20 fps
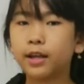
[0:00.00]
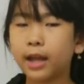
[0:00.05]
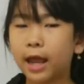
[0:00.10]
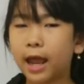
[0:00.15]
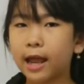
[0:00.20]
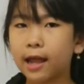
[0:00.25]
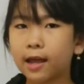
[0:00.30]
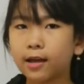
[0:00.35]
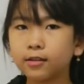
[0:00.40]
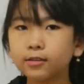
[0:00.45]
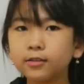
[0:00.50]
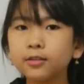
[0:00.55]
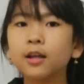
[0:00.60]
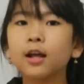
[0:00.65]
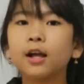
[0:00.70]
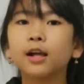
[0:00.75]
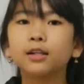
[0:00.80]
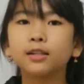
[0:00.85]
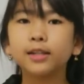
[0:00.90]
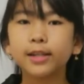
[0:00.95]
Now,
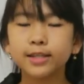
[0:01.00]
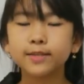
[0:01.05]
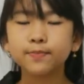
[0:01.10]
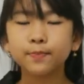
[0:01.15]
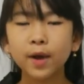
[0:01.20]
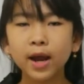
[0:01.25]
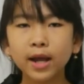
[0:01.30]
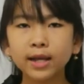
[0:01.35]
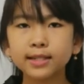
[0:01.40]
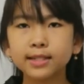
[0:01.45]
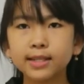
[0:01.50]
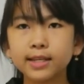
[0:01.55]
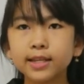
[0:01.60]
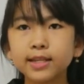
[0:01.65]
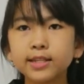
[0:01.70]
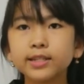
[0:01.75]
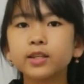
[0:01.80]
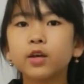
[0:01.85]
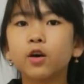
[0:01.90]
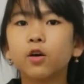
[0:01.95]
let's
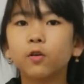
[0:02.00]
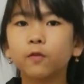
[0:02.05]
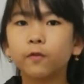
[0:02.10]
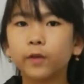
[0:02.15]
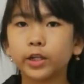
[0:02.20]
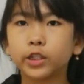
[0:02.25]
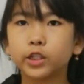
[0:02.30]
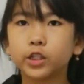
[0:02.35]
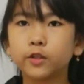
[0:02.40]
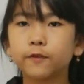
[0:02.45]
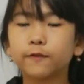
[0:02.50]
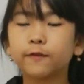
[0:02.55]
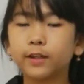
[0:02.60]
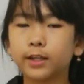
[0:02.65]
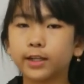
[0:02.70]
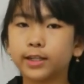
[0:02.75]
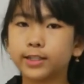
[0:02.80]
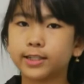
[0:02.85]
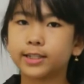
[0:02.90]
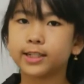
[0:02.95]
practice what you've
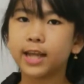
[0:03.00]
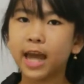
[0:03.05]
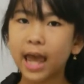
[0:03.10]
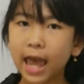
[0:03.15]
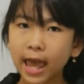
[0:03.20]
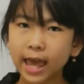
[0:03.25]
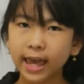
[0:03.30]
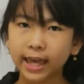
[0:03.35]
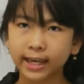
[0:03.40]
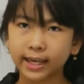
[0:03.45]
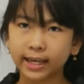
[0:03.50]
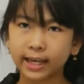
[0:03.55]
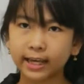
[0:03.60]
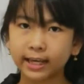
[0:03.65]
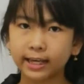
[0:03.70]
learned today.